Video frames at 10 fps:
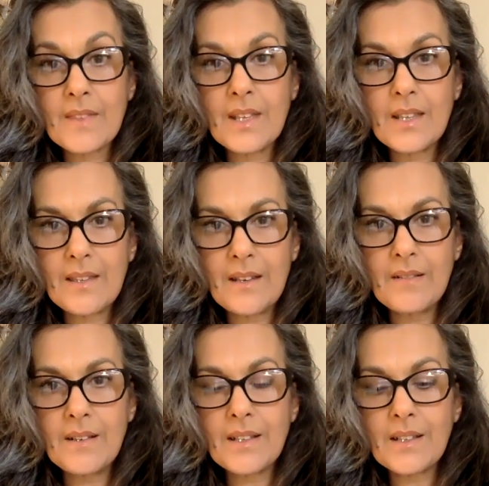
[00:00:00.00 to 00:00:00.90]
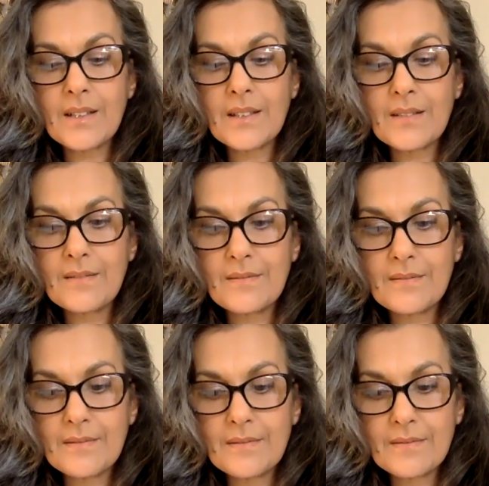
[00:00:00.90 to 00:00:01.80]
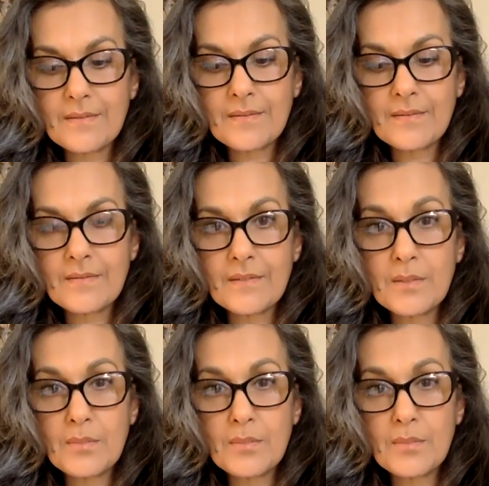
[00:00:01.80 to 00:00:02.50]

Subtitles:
The etheric. The